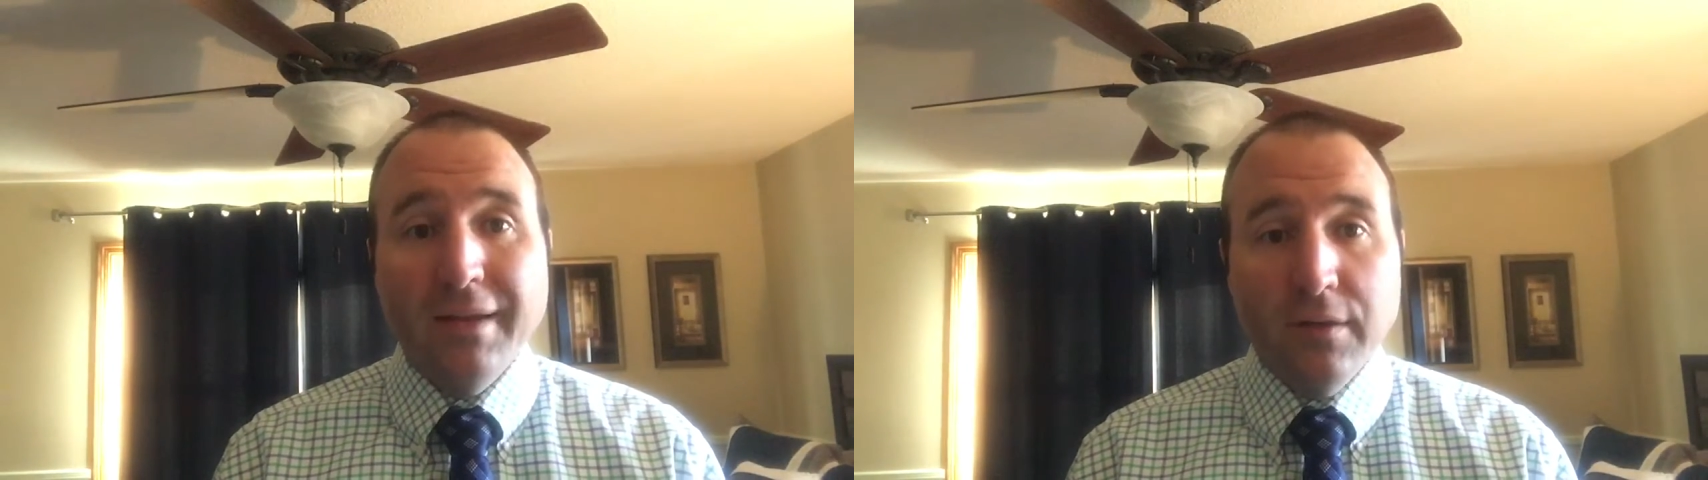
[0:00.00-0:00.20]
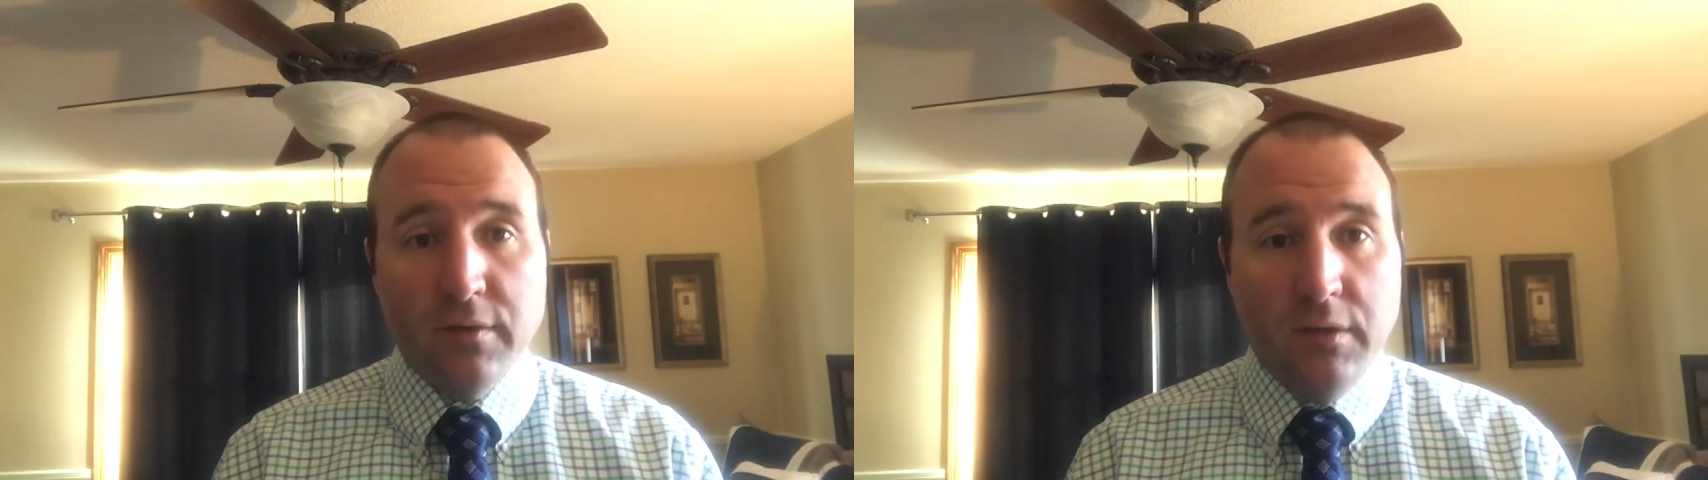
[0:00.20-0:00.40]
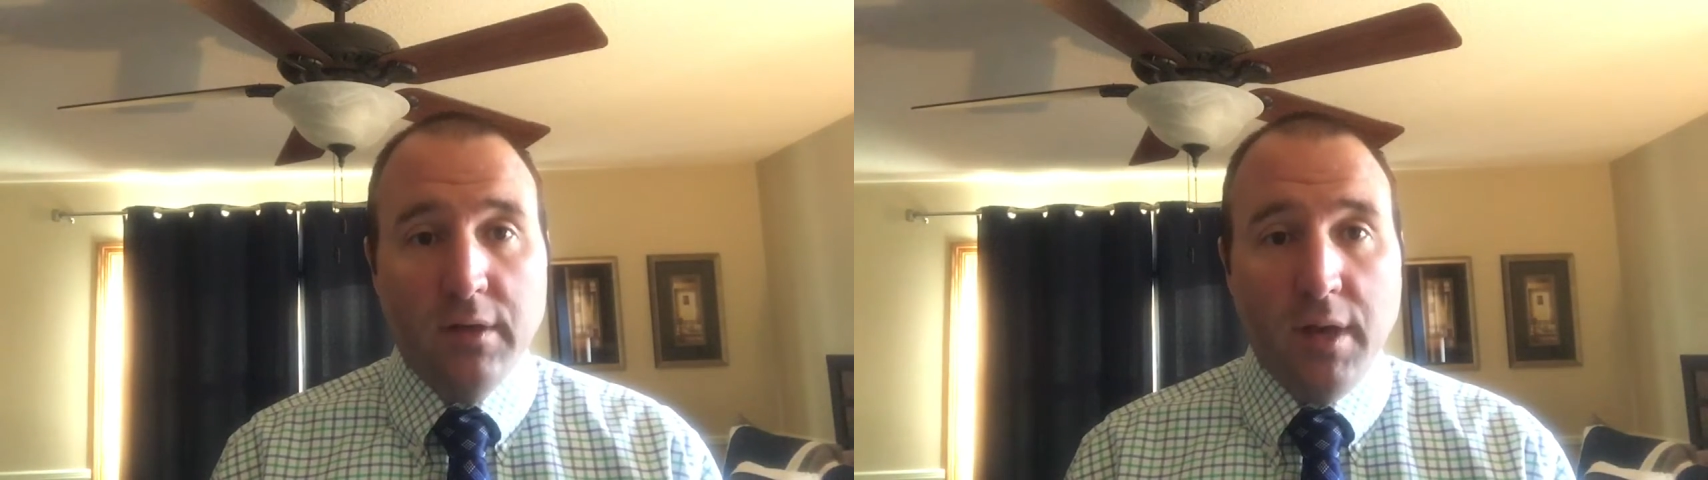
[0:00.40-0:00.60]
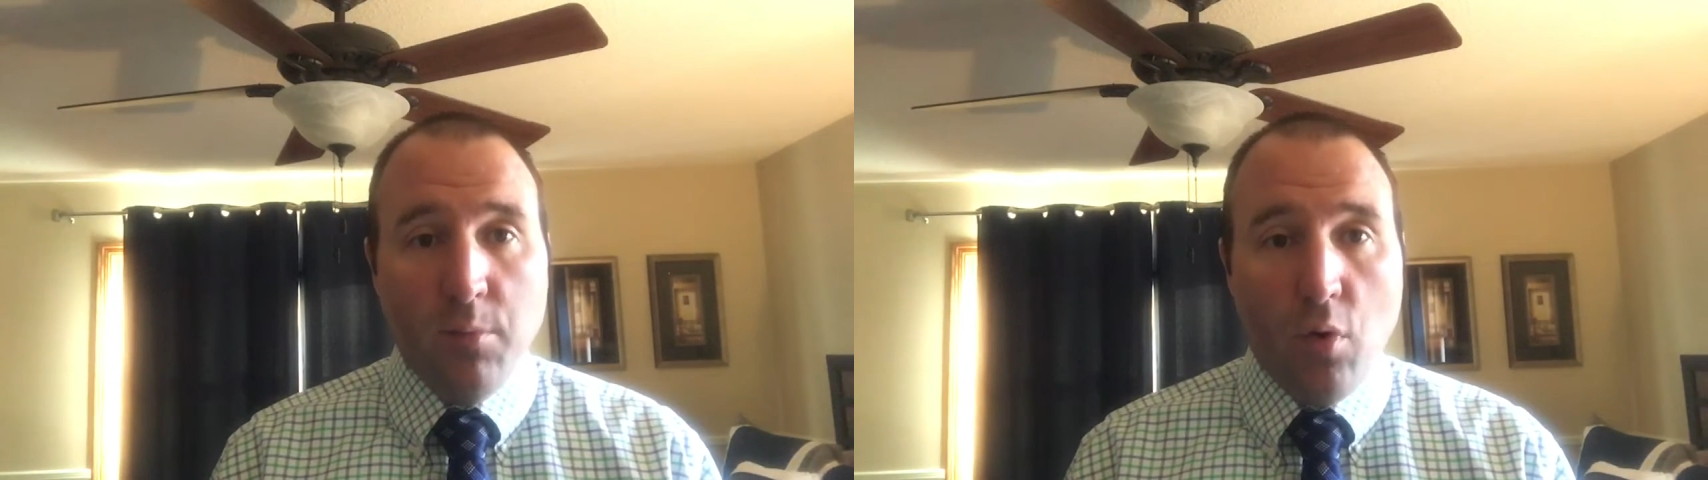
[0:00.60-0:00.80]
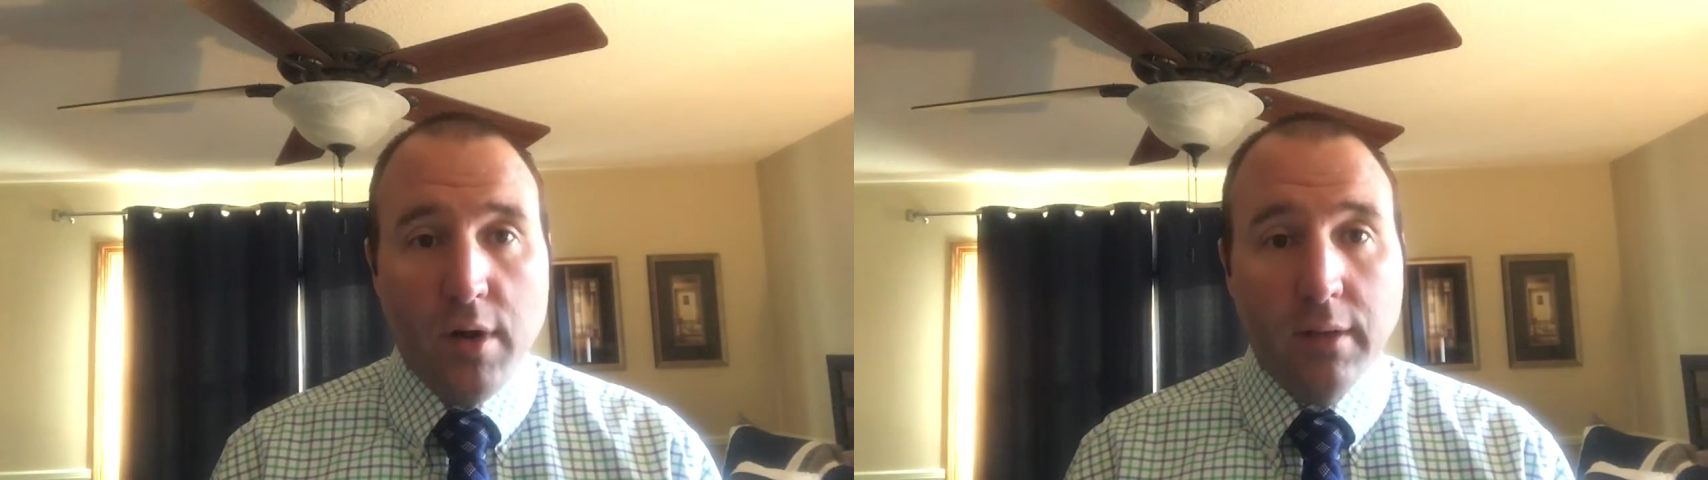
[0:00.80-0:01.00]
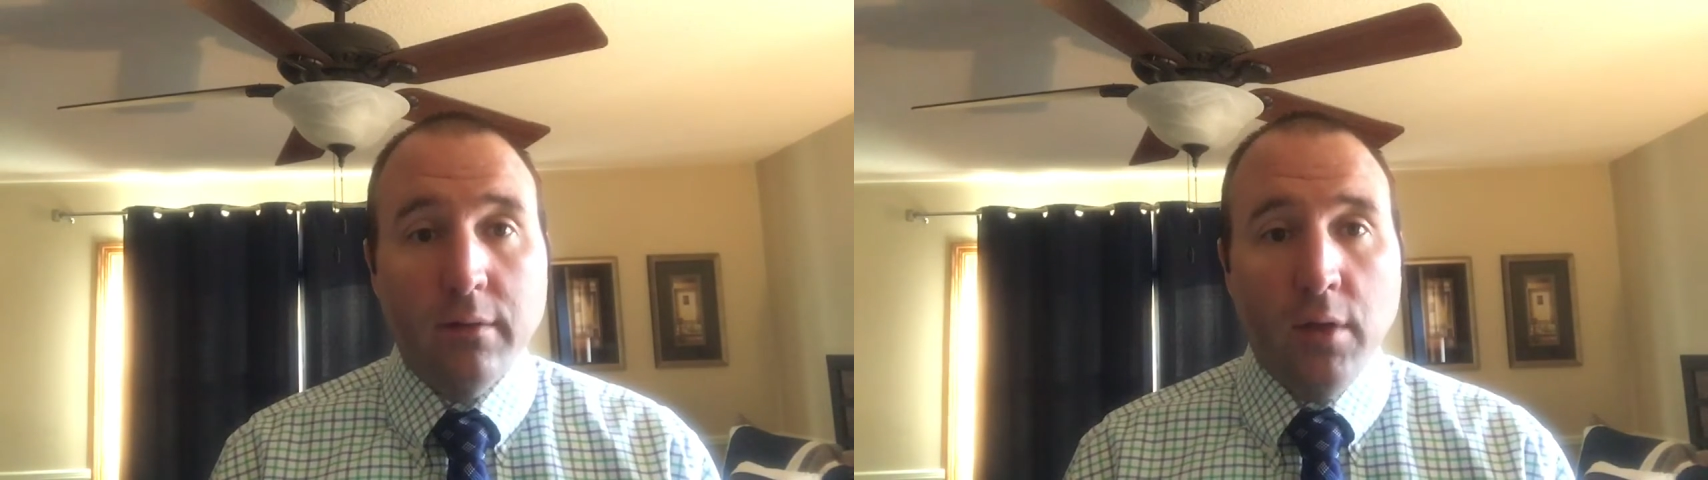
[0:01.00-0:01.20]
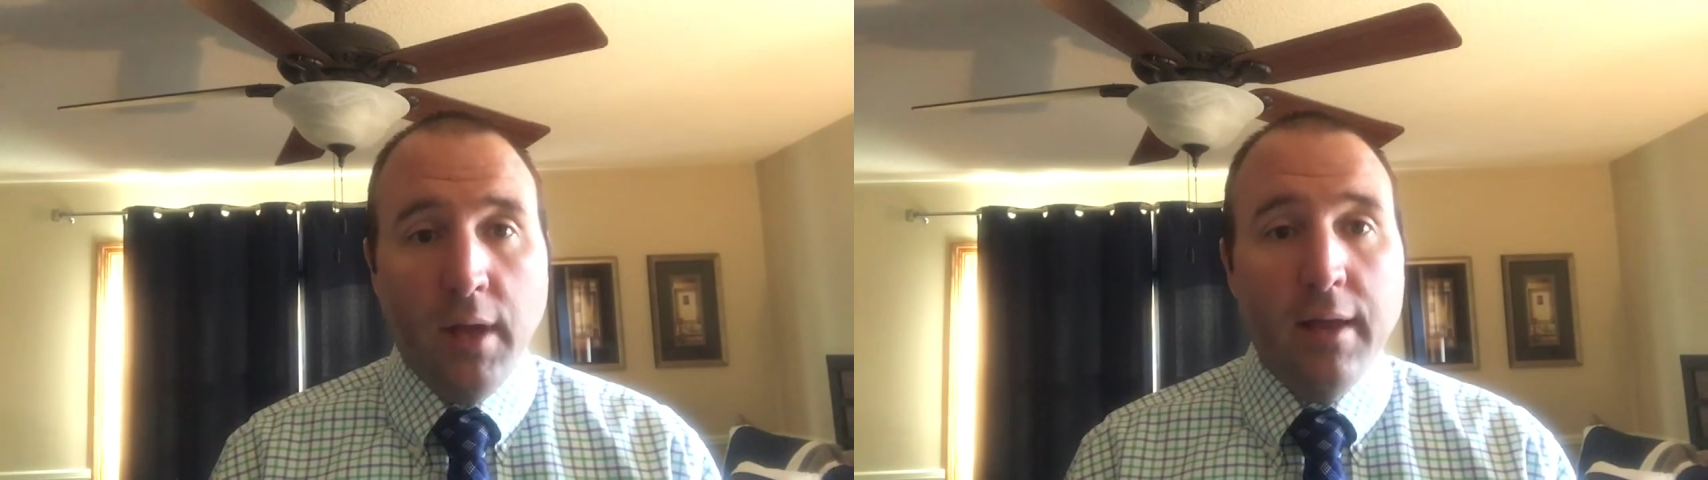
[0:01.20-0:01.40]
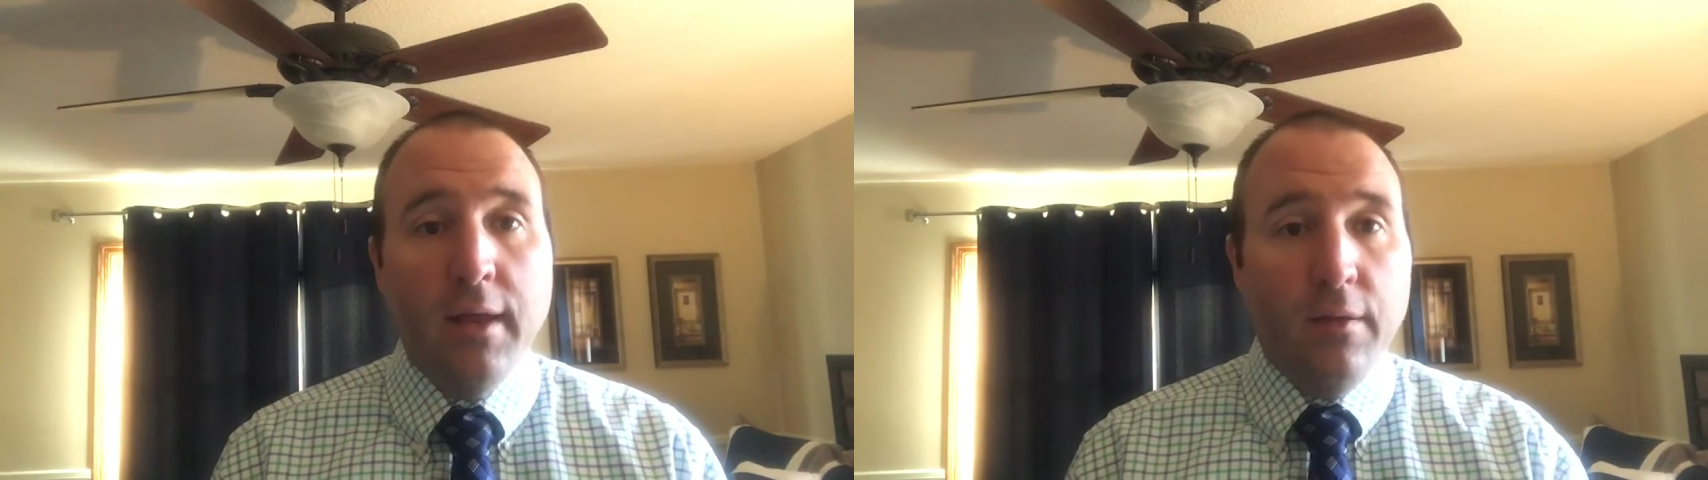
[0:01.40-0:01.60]
until Sunday morning,
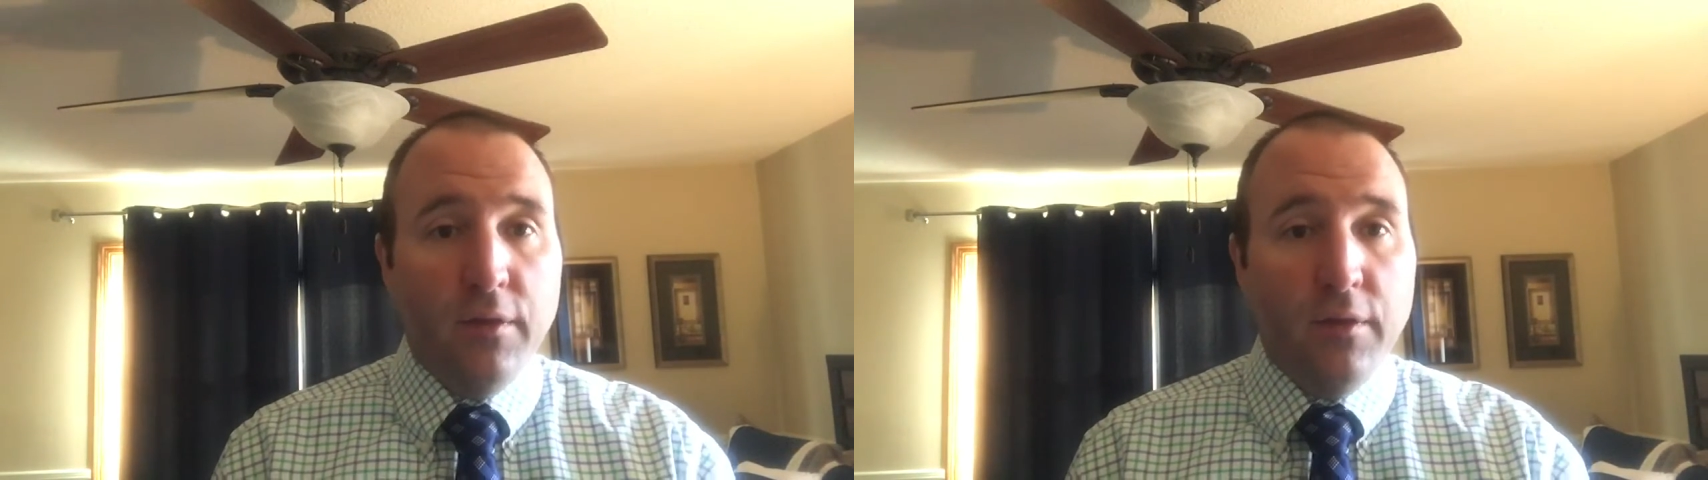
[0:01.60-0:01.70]
okay?